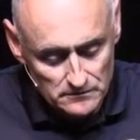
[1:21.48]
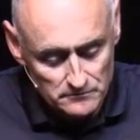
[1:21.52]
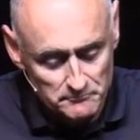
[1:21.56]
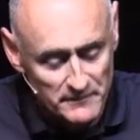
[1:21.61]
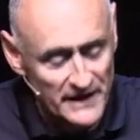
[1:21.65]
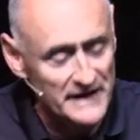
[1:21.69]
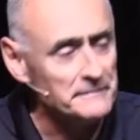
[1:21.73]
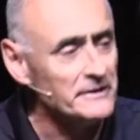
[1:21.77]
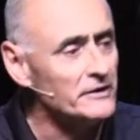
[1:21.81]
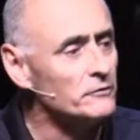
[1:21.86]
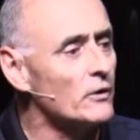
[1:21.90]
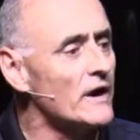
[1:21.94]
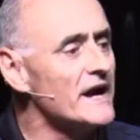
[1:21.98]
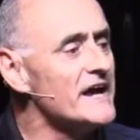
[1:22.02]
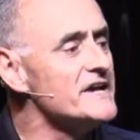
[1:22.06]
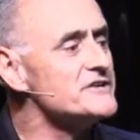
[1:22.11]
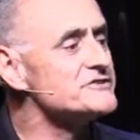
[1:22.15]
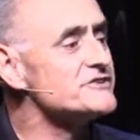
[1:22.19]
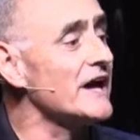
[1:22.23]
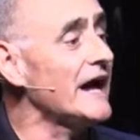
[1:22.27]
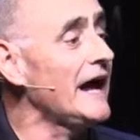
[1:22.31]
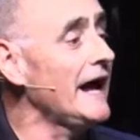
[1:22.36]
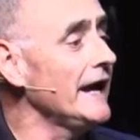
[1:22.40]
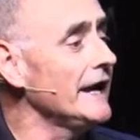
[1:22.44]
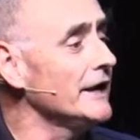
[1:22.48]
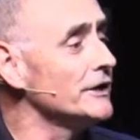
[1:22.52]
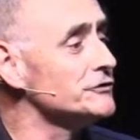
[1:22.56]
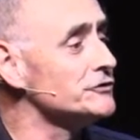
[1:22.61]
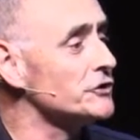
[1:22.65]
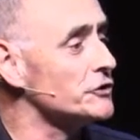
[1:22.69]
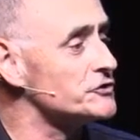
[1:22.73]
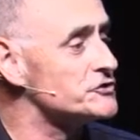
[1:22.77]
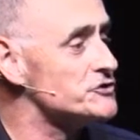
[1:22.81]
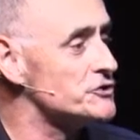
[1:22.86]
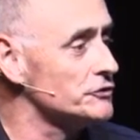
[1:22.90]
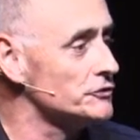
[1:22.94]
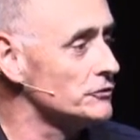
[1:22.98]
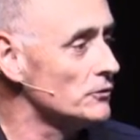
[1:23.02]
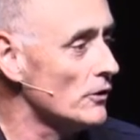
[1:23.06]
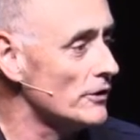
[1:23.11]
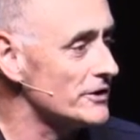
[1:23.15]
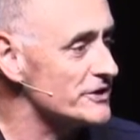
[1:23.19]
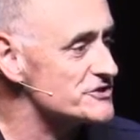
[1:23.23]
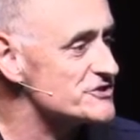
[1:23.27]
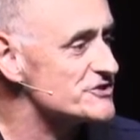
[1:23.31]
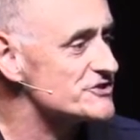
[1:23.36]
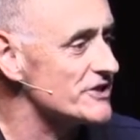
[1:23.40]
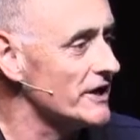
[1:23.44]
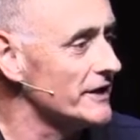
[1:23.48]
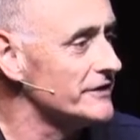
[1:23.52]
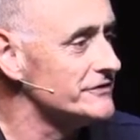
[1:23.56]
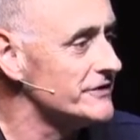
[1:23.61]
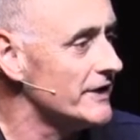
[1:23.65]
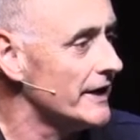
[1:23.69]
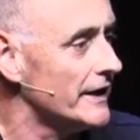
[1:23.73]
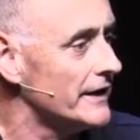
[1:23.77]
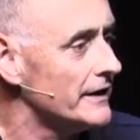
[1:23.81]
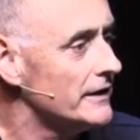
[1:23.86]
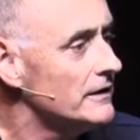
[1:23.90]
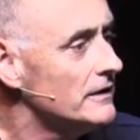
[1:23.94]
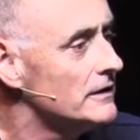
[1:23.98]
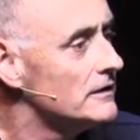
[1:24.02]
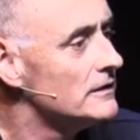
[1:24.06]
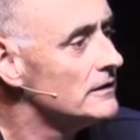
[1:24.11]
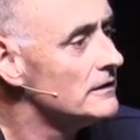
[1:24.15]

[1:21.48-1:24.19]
Maybe raise a hand or two on a Sunday,